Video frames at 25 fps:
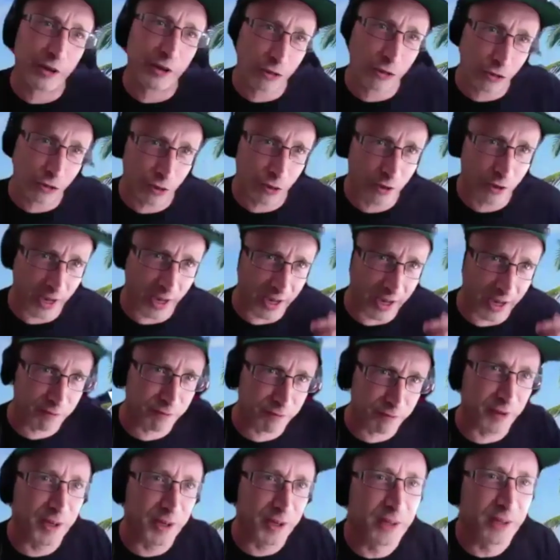should have
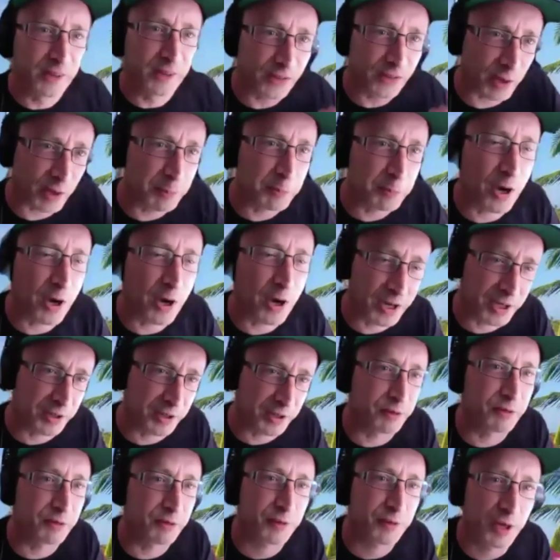some kind
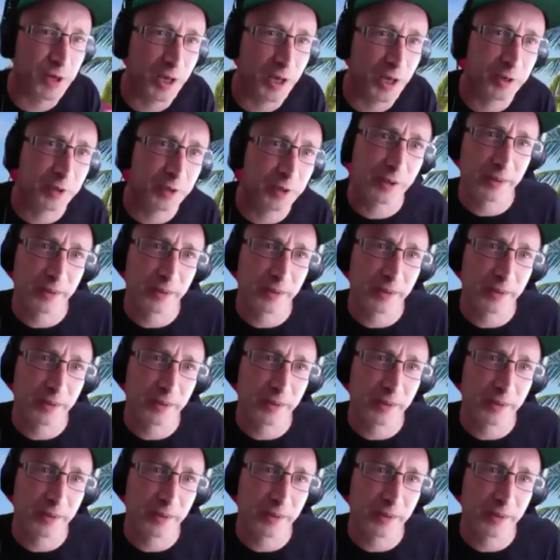of, you know,